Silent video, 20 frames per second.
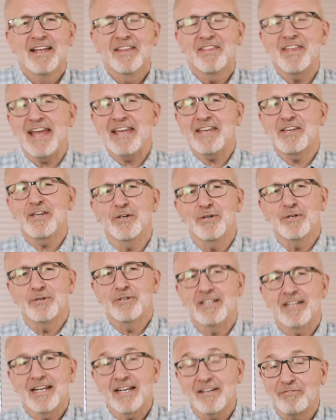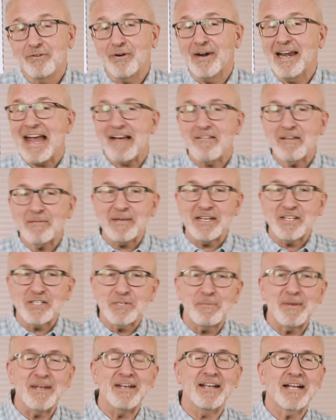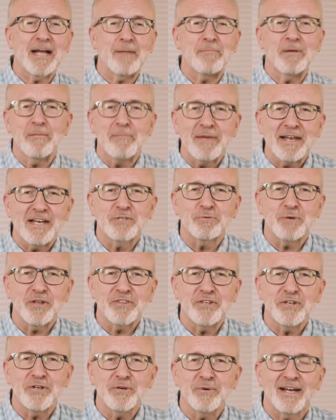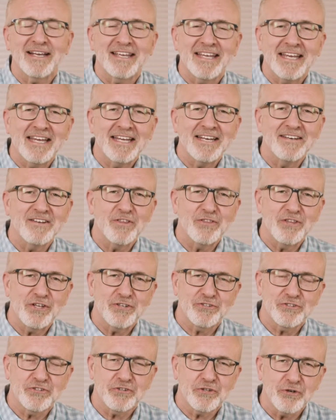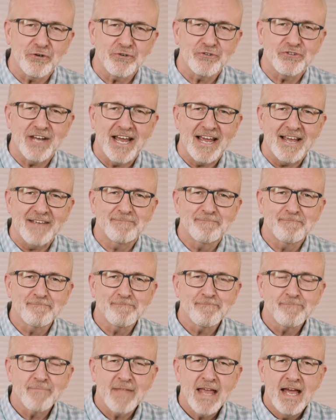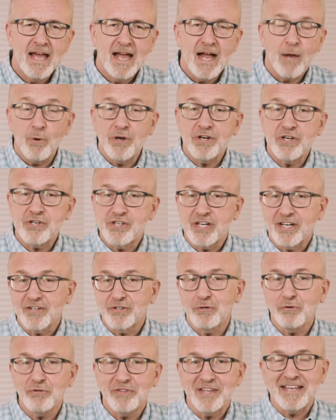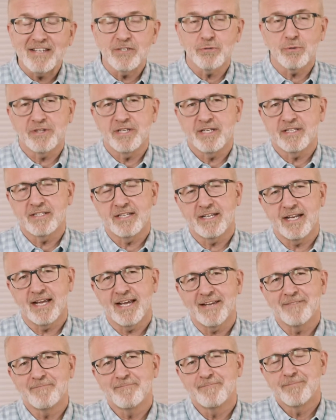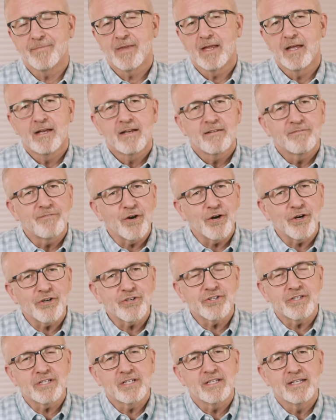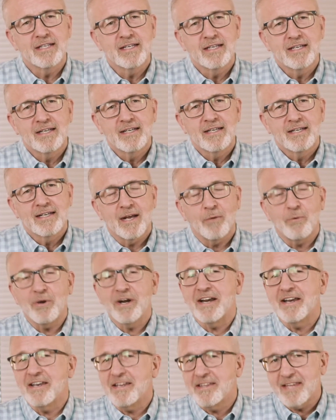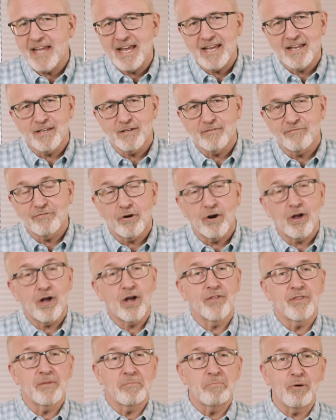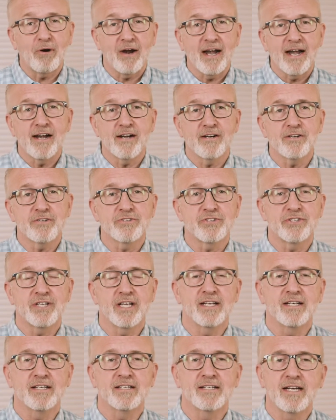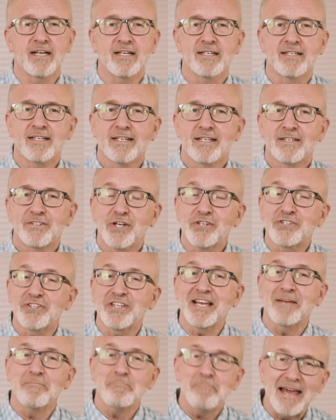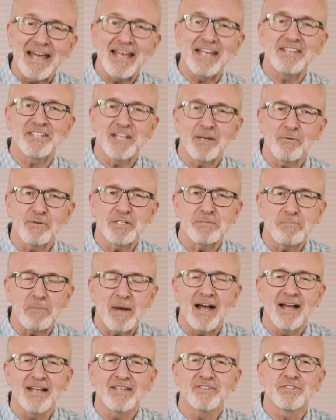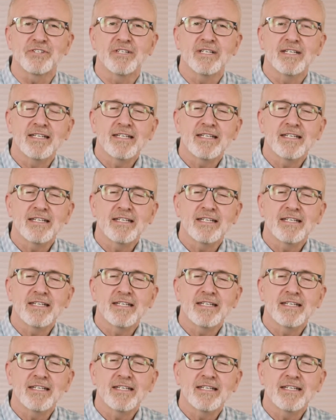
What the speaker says: Thank you for allowing me to spend a couple of minutes with you again this Thursday. I wanted to share two things with you today. First, I wanted to thank you for all the prayers and just the amazing response